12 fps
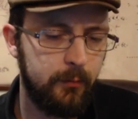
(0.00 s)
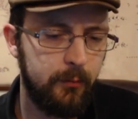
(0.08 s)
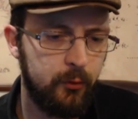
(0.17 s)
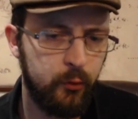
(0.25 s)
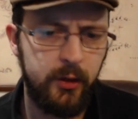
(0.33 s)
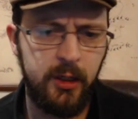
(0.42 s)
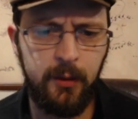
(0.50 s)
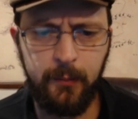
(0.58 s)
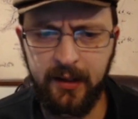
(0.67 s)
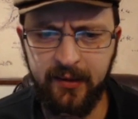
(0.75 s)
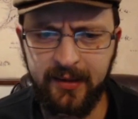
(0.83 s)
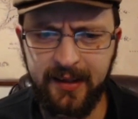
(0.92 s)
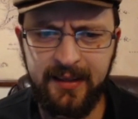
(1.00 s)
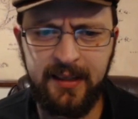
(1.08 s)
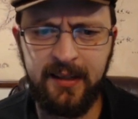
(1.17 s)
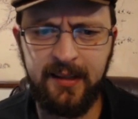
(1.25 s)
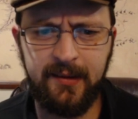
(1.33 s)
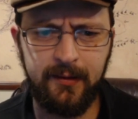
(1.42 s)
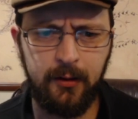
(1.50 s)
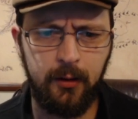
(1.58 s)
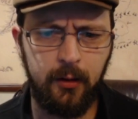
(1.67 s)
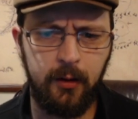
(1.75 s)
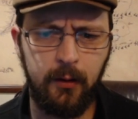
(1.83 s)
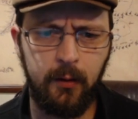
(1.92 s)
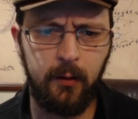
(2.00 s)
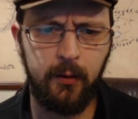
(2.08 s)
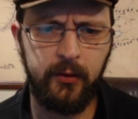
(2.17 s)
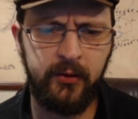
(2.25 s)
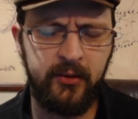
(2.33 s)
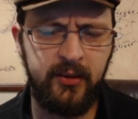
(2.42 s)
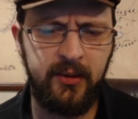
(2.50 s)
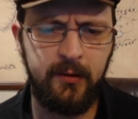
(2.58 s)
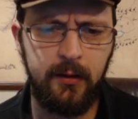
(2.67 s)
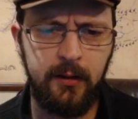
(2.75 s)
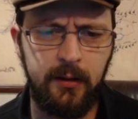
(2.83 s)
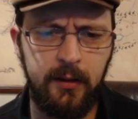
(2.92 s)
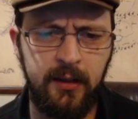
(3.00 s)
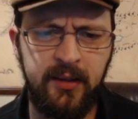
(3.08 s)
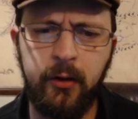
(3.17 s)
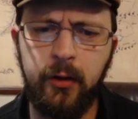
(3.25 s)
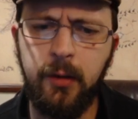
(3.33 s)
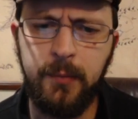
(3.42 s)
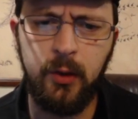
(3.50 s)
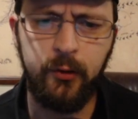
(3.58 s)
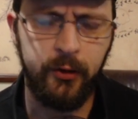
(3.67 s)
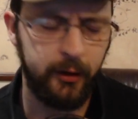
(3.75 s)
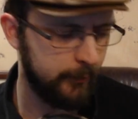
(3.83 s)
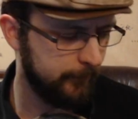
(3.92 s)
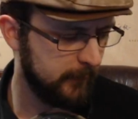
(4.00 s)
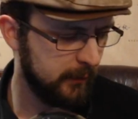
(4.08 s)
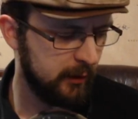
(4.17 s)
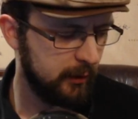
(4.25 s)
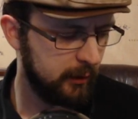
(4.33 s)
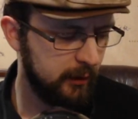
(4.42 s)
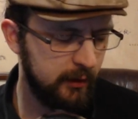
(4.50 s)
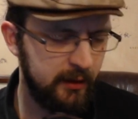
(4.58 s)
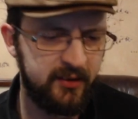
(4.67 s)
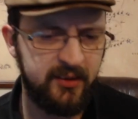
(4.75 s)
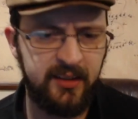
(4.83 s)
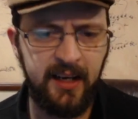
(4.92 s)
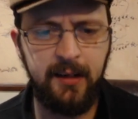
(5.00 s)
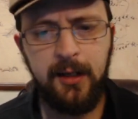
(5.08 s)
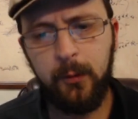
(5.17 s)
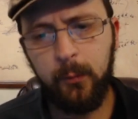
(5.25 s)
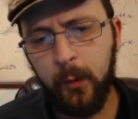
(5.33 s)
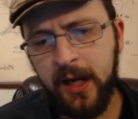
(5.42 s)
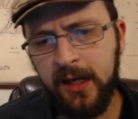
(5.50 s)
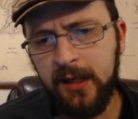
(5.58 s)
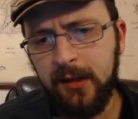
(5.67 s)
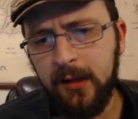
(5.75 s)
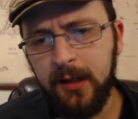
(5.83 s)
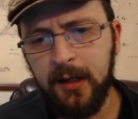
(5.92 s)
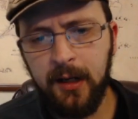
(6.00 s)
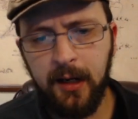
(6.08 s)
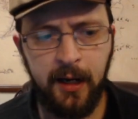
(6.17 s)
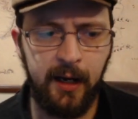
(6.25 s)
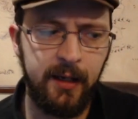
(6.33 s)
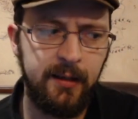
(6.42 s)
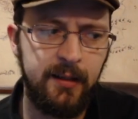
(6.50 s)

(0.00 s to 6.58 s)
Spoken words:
dream is that he's hearing music. He's standing in rain and